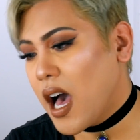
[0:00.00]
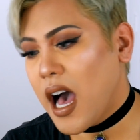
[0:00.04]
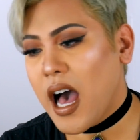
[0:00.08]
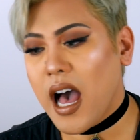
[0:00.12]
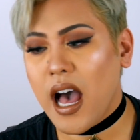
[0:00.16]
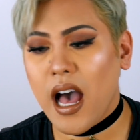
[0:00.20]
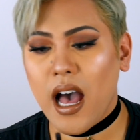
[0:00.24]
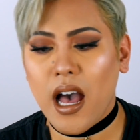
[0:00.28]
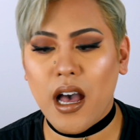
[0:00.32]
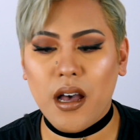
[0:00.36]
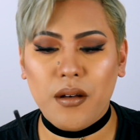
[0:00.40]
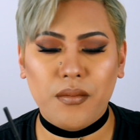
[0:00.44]

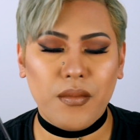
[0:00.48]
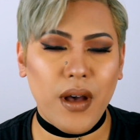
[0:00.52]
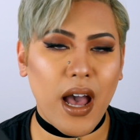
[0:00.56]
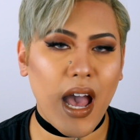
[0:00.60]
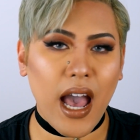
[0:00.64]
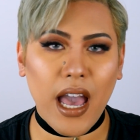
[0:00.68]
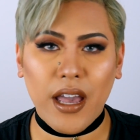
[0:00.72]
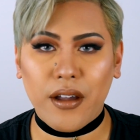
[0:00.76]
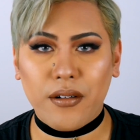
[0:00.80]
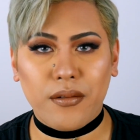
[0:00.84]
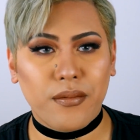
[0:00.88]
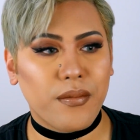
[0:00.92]

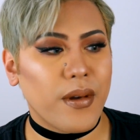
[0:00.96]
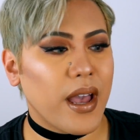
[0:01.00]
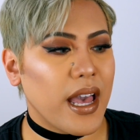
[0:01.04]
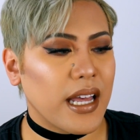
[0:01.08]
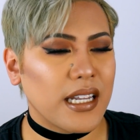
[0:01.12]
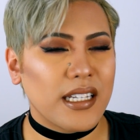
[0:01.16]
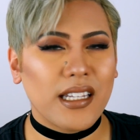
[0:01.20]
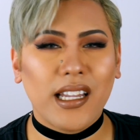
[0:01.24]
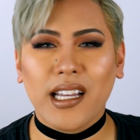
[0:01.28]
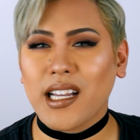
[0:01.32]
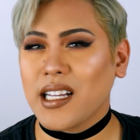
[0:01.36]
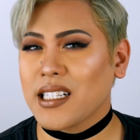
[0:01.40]
higher
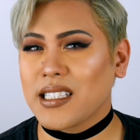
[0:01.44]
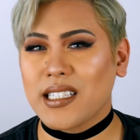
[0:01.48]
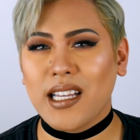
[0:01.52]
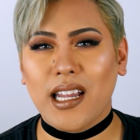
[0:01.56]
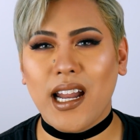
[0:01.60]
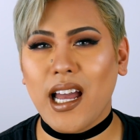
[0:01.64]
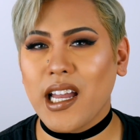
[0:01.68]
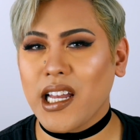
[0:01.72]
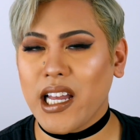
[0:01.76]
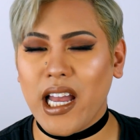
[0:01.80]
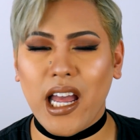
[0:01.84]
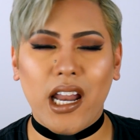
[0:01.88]
end. Like I
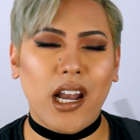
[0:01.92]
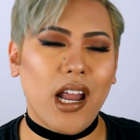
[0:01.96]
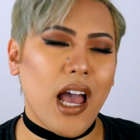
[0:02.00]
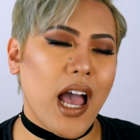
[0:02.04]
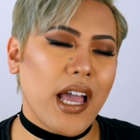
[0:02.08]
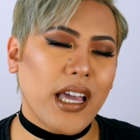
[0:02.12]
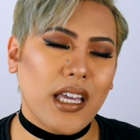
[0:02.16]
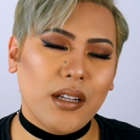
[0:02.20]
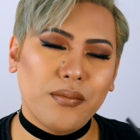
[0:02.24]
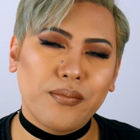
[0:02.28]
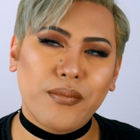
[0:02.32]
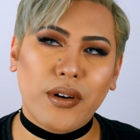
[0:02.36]
said, I
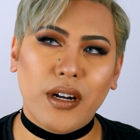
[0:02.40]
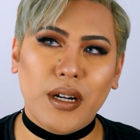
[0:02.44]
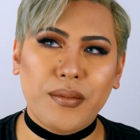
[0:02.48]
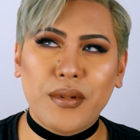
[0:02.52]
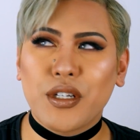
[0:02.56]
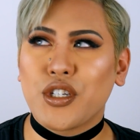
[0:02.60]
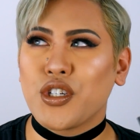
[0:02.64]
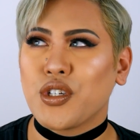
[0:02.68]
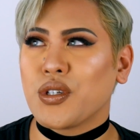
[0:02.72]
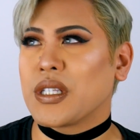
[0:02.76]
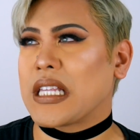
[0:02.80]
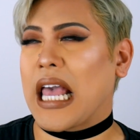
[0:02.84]
can pretty
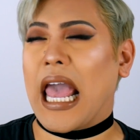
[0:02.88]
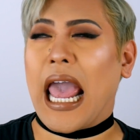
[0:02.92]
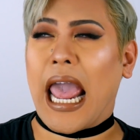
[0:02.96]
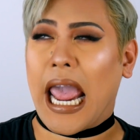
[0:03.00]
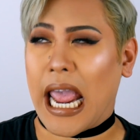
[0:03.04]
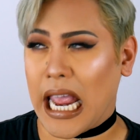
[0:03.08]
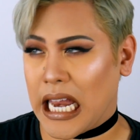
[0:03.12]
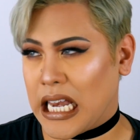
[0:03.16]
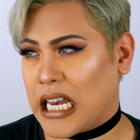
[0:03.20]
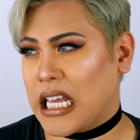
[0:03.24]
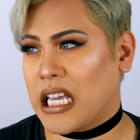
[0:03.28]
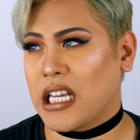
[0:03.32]
much use
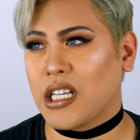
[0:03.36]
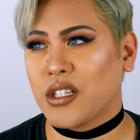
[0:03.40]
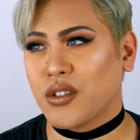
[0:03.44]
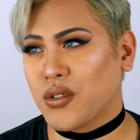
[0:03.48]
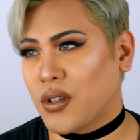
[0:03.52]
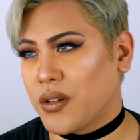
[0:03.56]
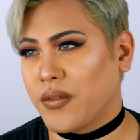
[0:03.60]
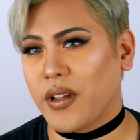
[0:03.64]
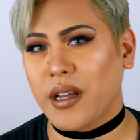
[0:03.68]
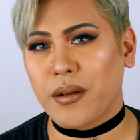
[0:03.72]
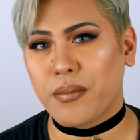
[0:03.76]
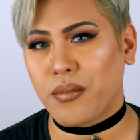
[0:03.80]
any
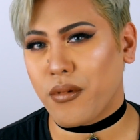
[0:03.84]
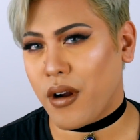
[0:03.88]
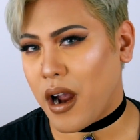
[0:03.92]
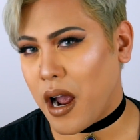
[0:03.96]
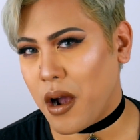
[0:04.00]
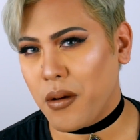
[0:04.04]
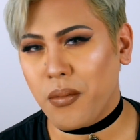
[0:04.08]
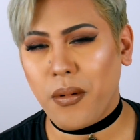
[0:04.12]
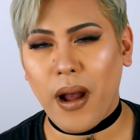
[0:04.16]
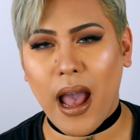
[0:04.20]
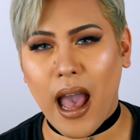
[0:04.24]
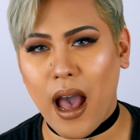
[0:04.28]
sort of like
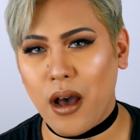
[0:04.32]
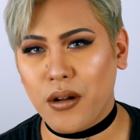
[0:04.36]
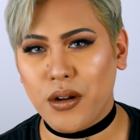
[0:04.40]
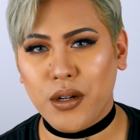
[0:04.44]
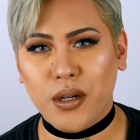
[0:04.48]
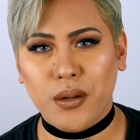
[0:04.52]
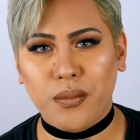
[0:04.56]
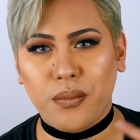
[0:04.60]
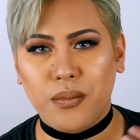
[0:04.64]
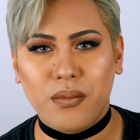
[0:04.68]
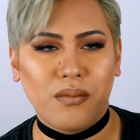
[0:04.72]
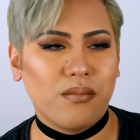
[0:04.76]
brow
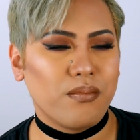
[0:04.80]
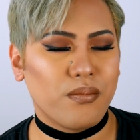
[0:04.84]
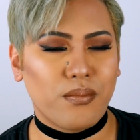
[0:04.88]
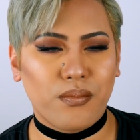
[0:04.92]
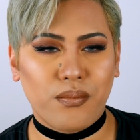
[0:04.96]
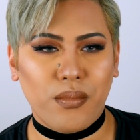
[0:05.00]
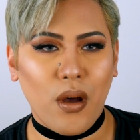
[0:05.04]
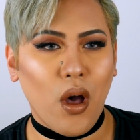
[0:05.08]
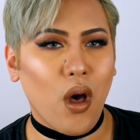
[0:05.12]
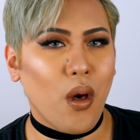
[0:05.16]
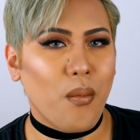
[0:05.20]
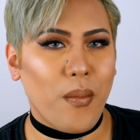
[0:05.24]
powder,
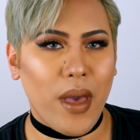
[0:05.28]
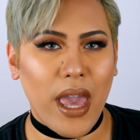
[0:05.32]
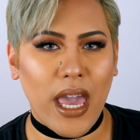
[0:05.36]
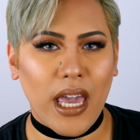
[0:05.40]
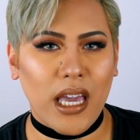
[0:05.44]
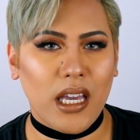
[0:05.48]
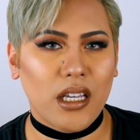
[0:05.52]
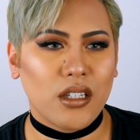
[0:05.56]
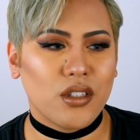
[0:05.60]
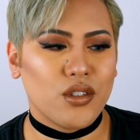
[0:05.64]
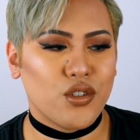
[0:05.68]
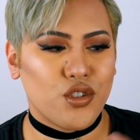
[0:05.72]

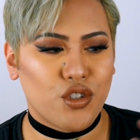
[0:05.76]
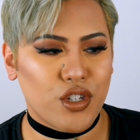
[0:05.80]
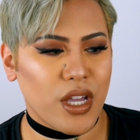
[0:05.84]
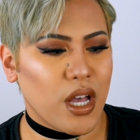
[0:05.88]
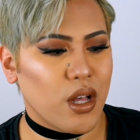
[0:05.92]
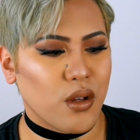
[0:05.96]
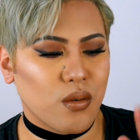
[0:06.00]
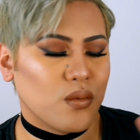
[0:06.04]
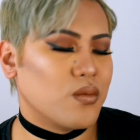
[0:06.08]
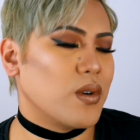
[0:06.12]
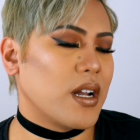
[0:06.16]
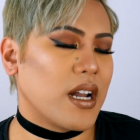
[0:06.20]
pomade,
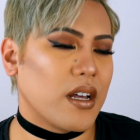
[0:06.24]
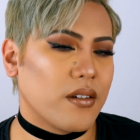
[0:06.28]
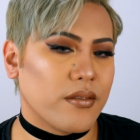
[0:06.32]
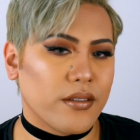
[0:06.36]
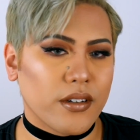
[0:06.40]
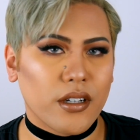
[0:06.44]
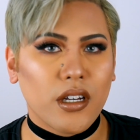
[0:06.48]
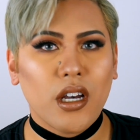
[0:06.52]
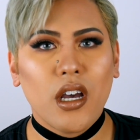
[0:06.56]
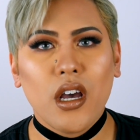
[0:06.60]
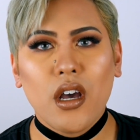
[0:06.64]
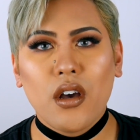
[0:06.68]
gel,
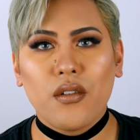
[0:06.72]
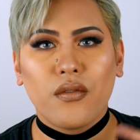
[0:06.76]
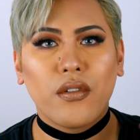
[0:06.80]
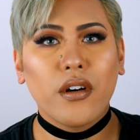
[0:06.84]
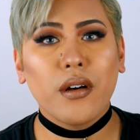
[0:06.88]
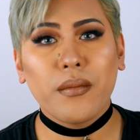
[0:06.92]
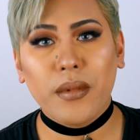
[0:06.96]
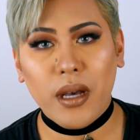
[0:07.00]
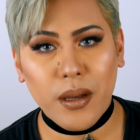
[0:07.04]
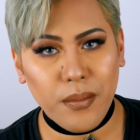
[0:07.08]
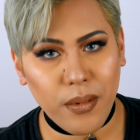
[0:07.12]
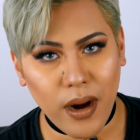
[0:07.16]
whatever
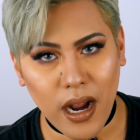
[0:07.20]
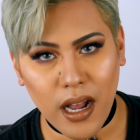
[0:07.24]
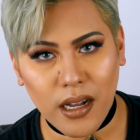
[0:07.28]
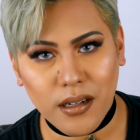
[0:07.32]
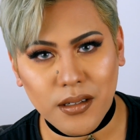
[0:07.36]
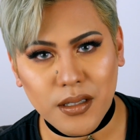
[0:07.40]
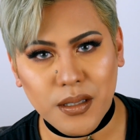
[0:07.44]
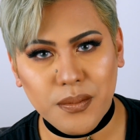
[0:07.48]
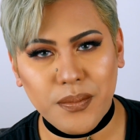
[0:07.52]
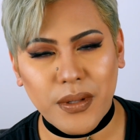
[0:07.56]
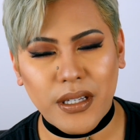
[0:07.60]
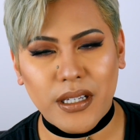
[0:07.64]
for my
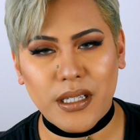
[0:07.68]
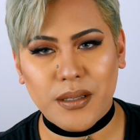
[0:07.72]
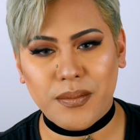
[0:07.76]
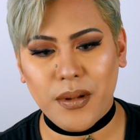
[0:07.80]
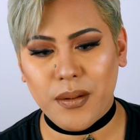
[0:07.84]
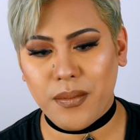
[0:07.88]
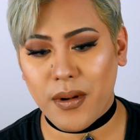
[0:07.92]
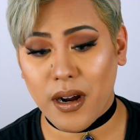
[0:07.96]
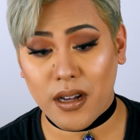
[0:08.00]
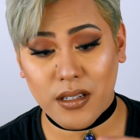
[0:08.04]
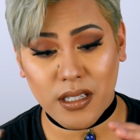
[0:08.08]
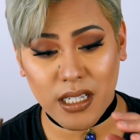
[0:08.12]
brows because
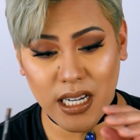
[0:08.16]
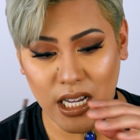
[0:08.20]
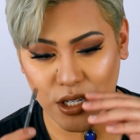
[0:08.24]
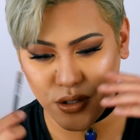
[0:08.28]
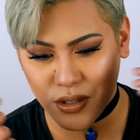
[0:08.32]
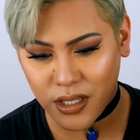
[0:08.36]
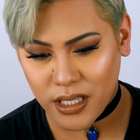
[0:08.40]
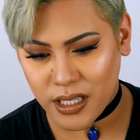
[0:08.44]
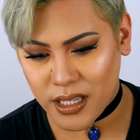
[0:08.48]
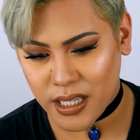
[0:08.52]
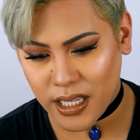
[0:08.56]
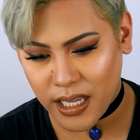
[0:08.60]
my brows are
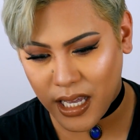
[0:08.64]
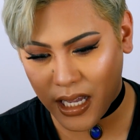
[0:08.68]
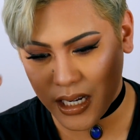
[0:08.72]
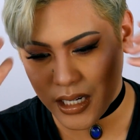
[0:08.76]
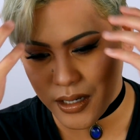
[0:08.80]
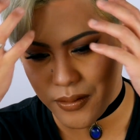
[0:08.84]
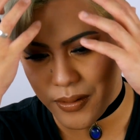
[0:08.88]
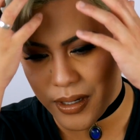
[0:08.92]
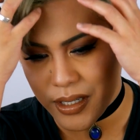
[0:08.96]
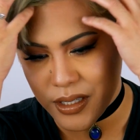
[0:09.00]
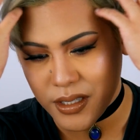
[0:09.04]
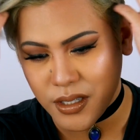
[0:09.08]
naturally thick
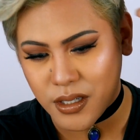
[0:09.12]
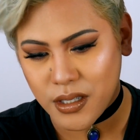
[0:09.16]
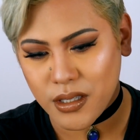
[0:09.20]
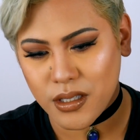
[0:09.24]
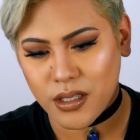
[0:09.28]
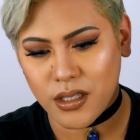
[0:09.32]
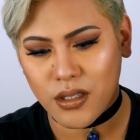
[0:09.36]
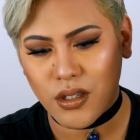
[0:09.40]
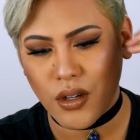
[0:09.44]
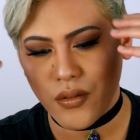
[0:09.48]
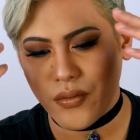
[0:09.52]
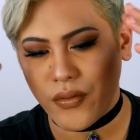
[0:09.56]
anyway, so
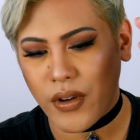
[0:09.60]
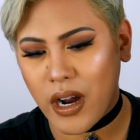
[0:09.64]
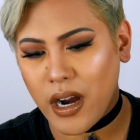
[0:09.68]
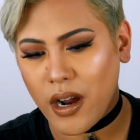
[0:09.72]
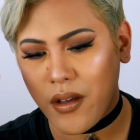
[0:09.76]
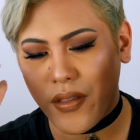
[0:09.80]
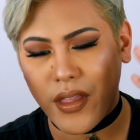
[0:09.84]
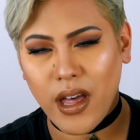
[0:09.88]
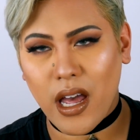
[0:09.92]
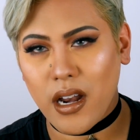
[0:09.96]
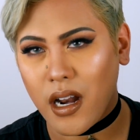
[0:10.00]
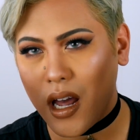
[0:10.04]
it's not
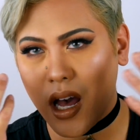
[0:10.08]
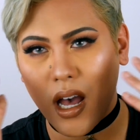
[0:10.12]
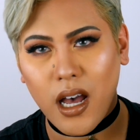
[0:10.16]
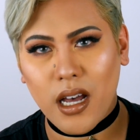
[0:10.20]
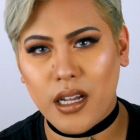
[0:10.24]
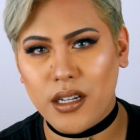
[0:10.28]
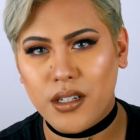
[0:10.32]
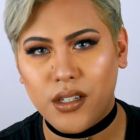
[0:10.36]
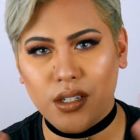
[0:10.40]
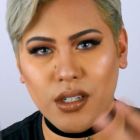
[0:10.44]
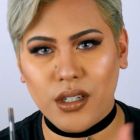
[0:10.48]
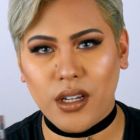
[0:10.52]
that
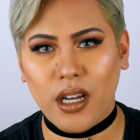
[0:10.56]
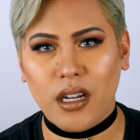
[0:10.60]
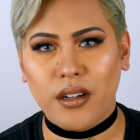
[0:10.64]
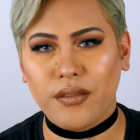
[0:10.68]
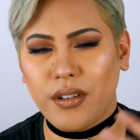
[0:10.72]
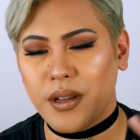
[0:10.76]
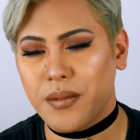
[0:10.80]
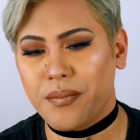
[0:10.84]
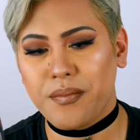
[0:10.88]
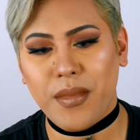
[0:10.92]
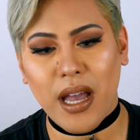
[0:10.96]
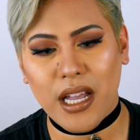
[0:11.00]
hard to kind
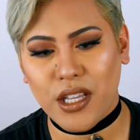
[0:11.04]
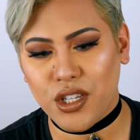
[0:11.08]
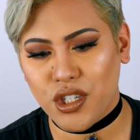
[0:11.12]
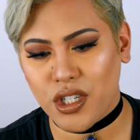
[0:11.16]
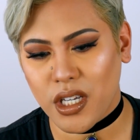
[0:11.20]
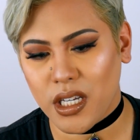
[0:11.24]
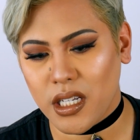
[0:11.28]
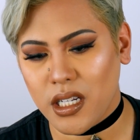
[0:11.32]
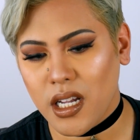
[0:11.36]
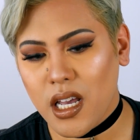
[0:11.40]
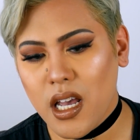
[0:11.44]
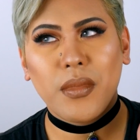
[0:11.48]
of like
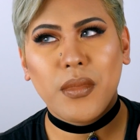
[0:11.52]
match it.